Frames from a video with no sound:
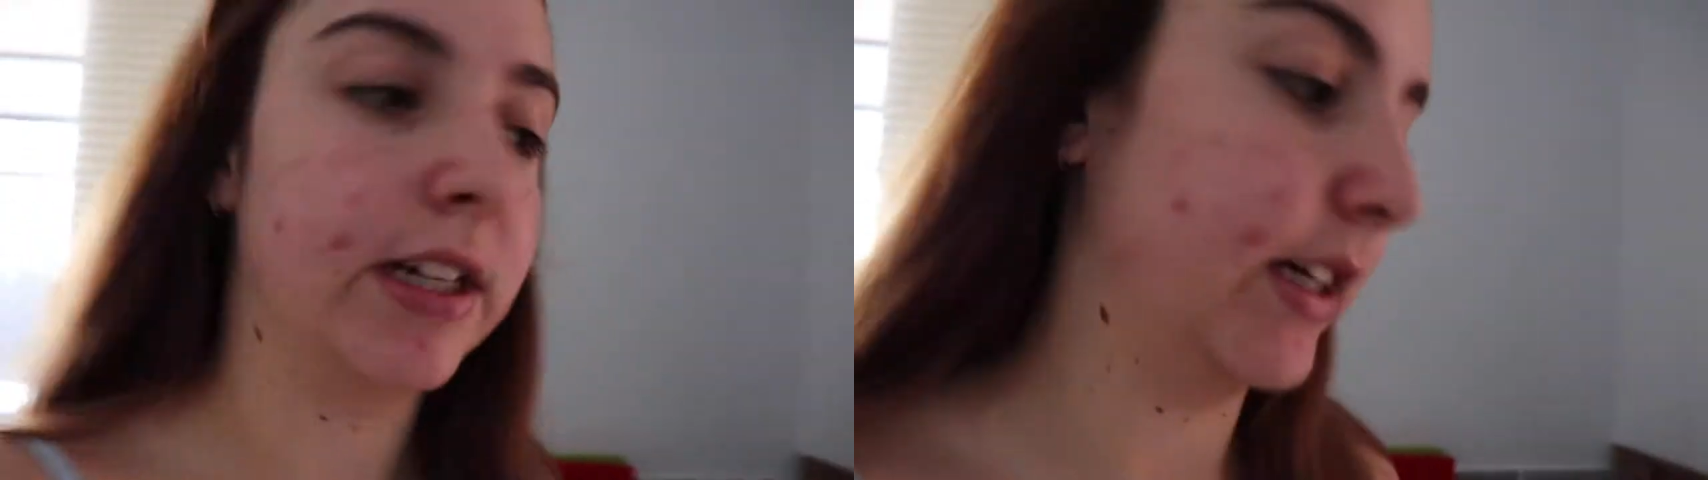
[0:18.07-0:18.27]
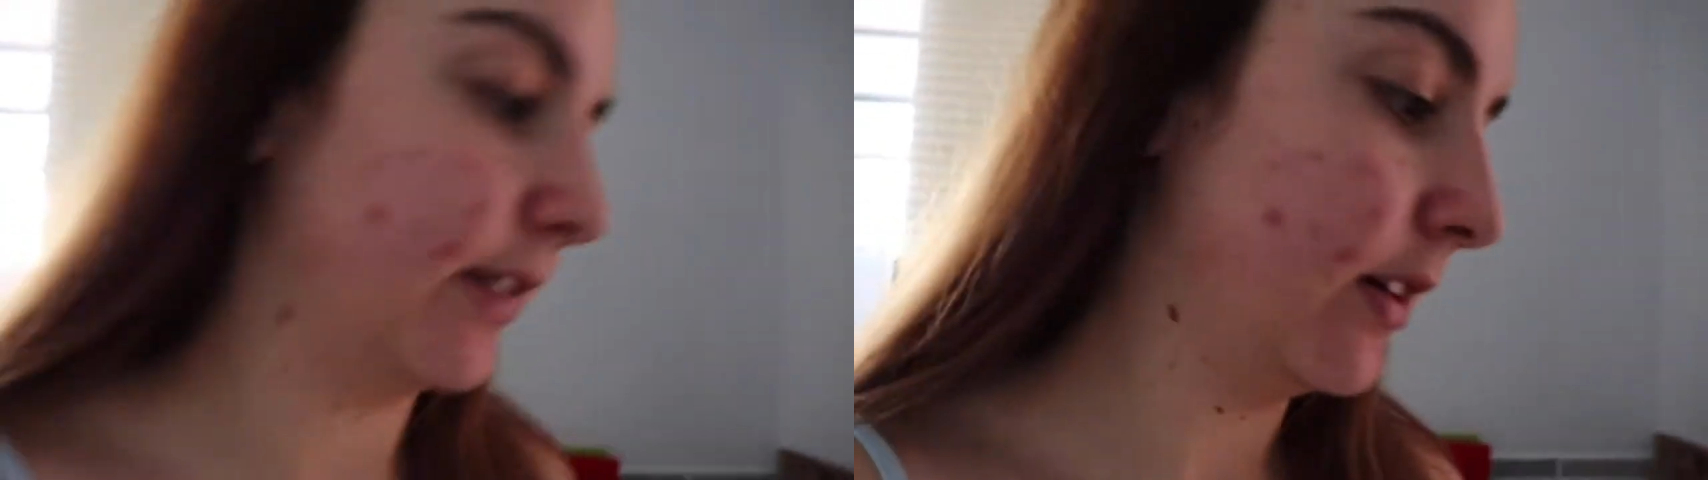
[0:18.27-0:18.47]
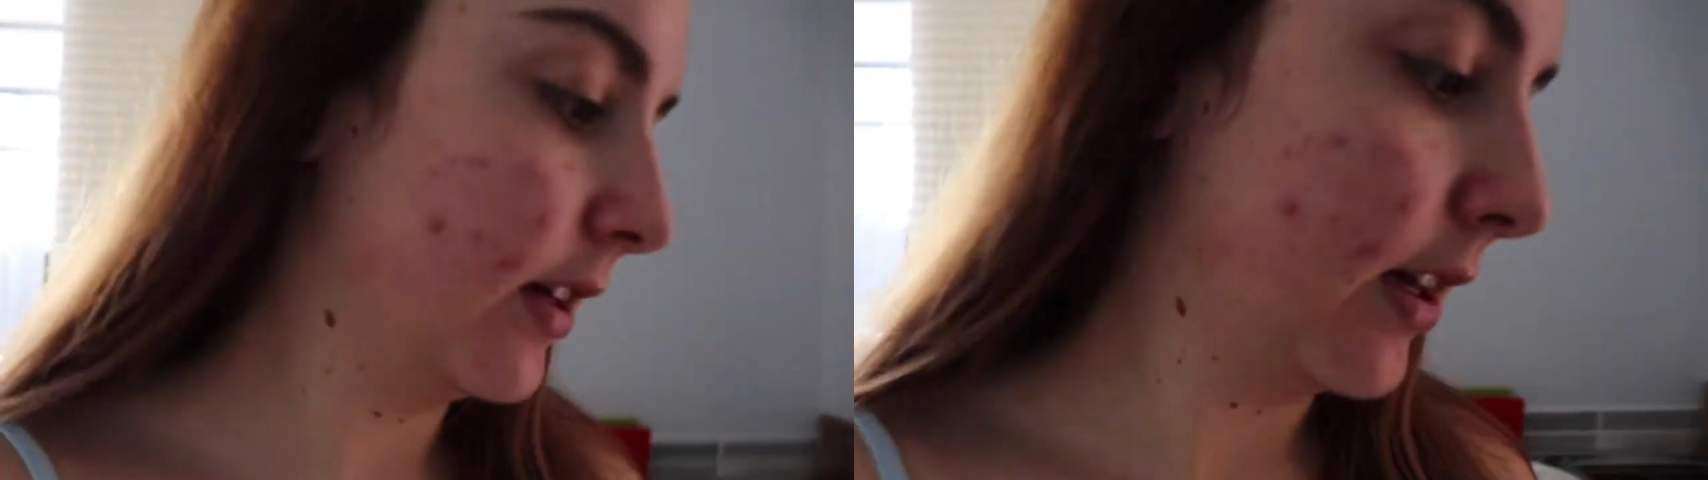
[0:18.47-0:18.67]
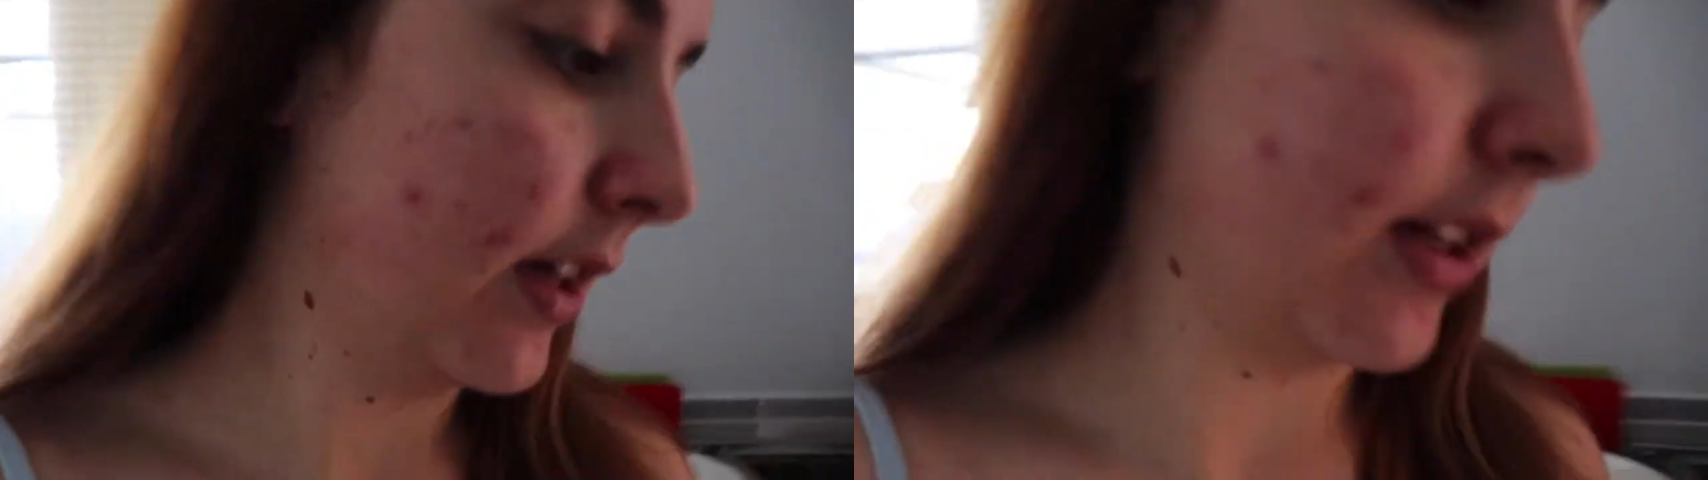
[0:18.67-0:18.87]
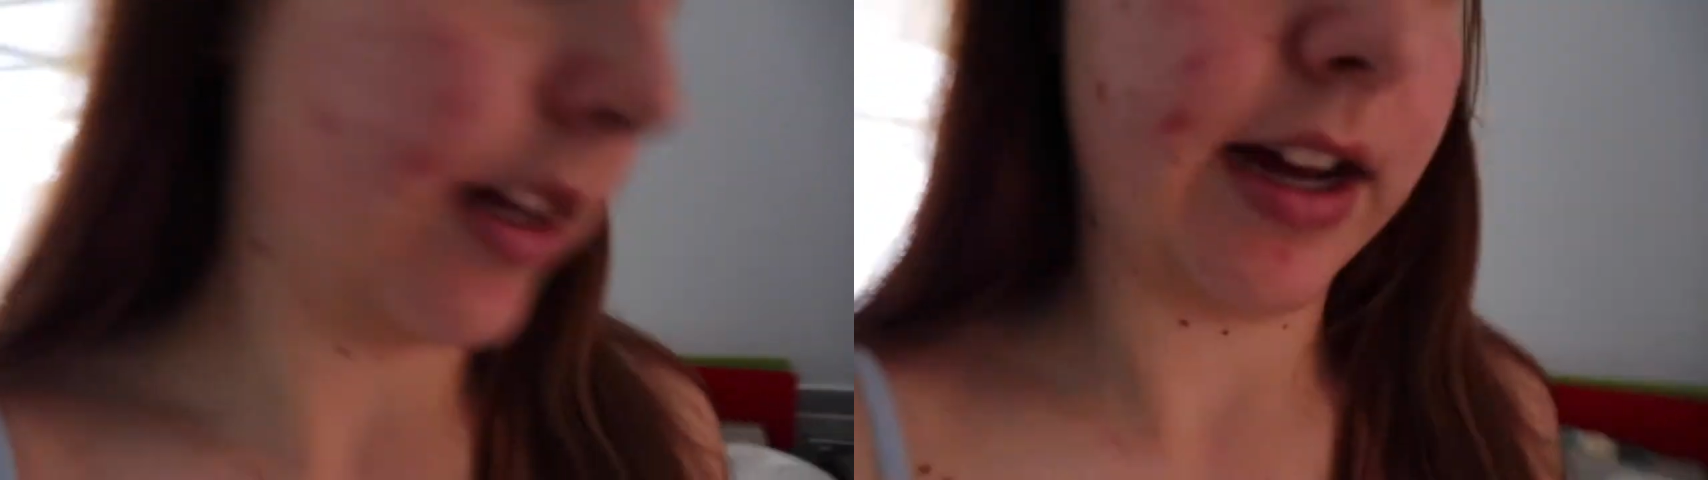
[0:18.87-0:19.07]
and
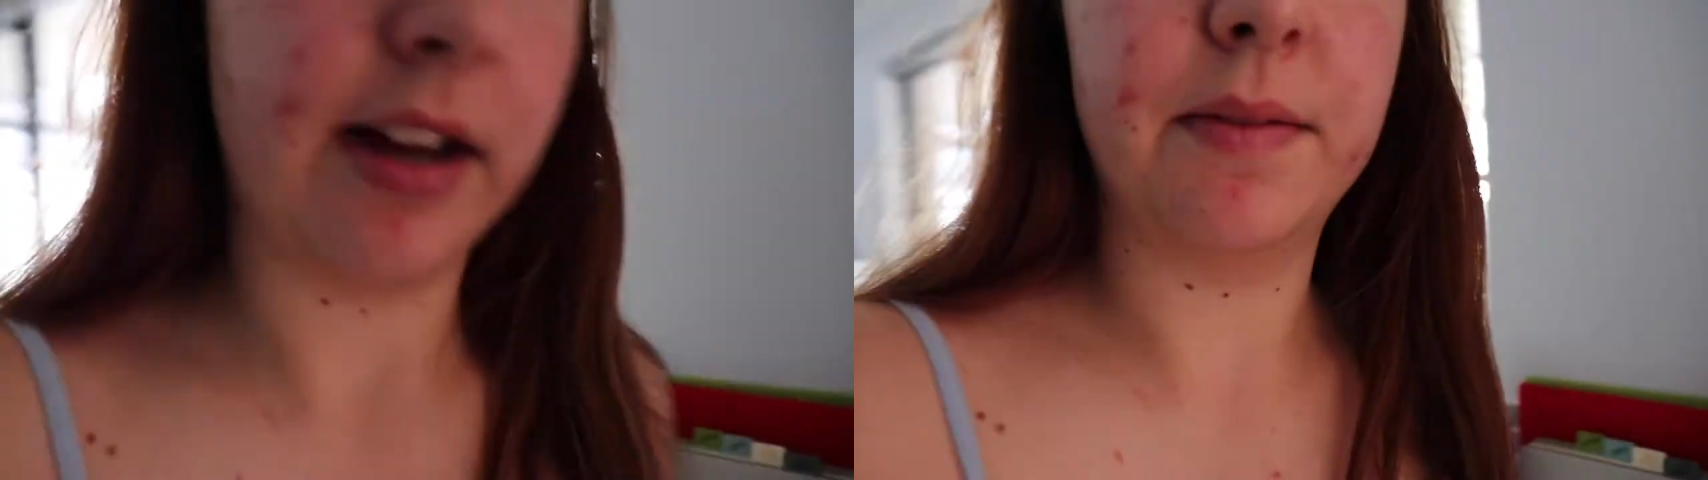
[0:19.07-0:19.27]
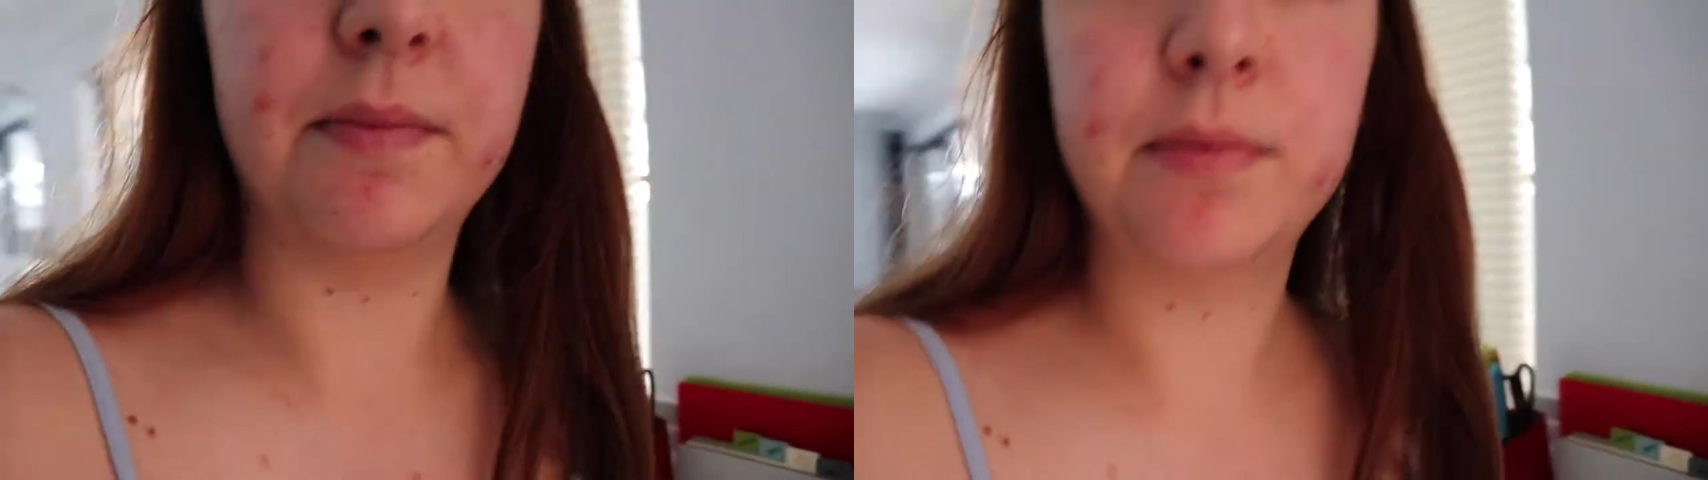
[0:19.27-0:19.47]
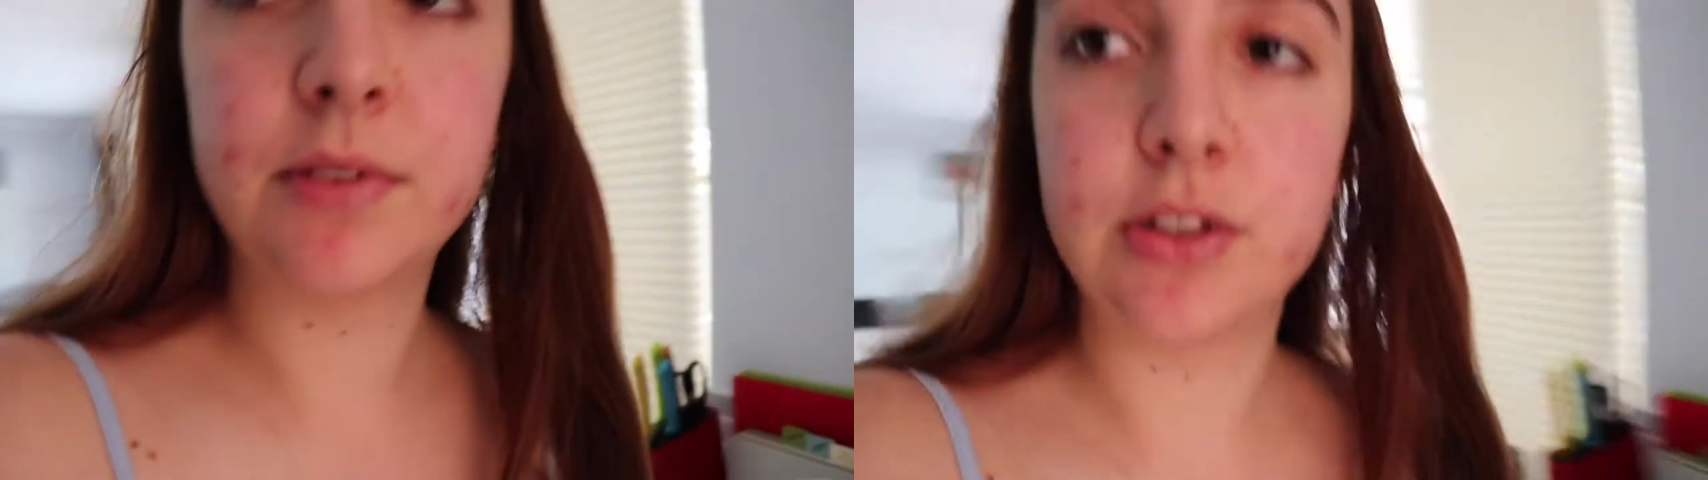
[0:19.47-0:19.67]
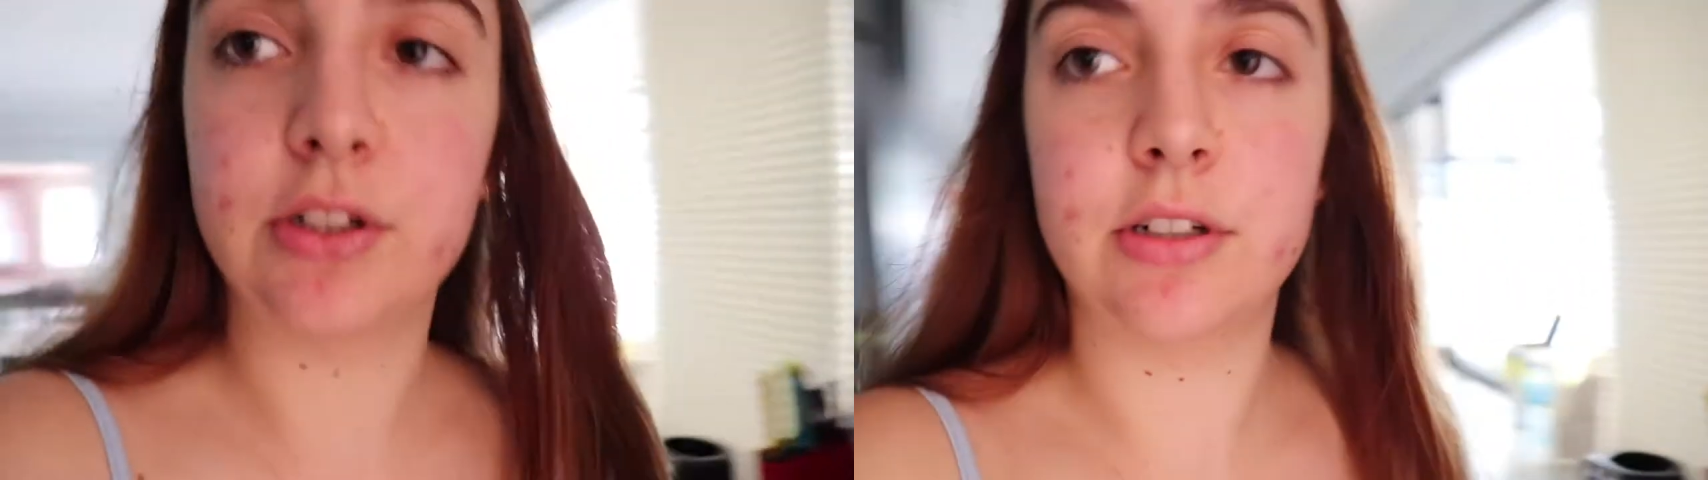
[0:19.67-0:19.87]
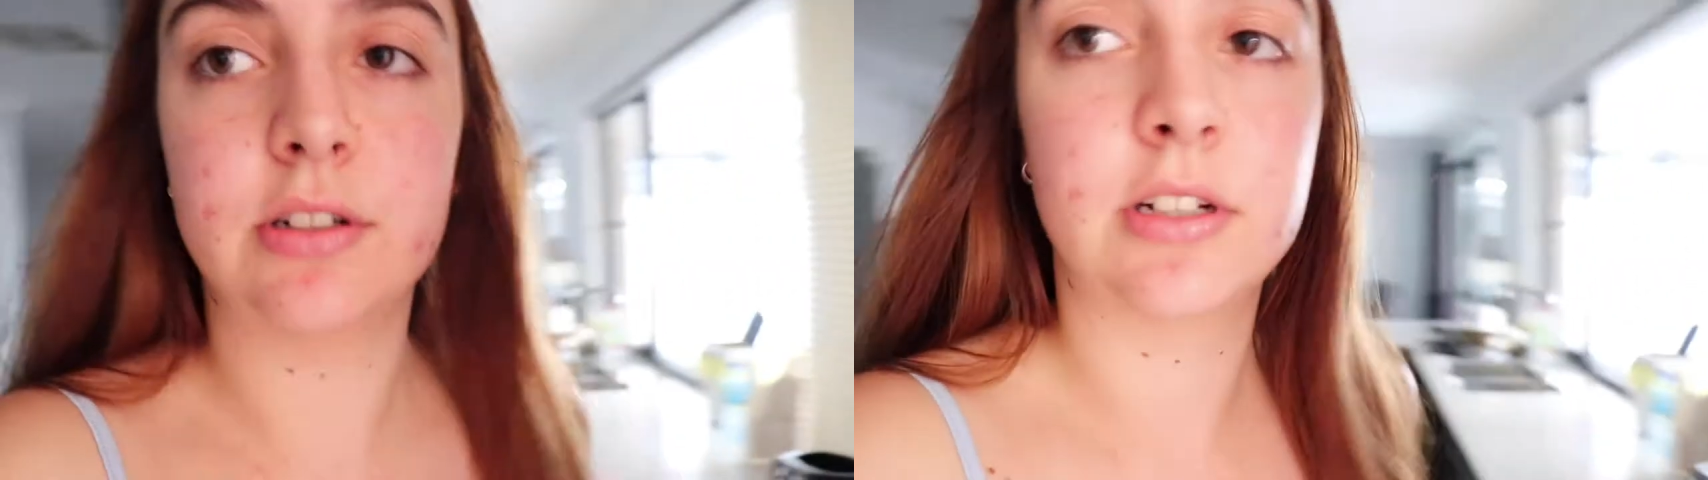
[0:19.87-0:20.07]

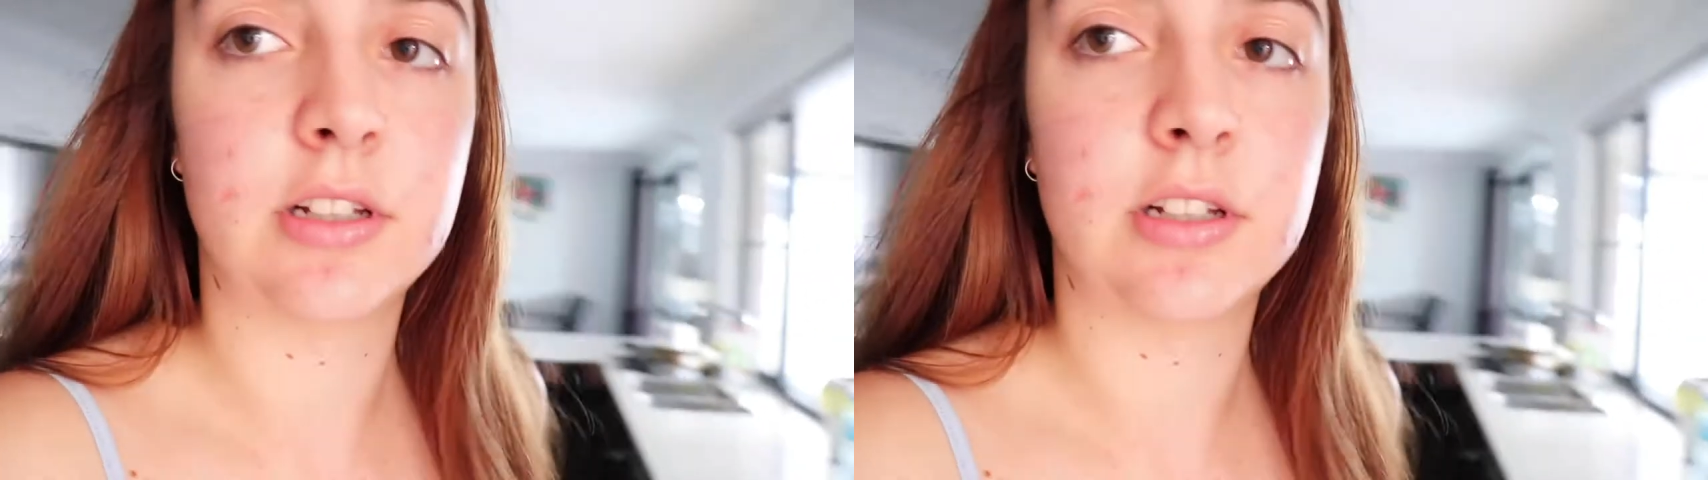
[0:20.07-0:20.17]
do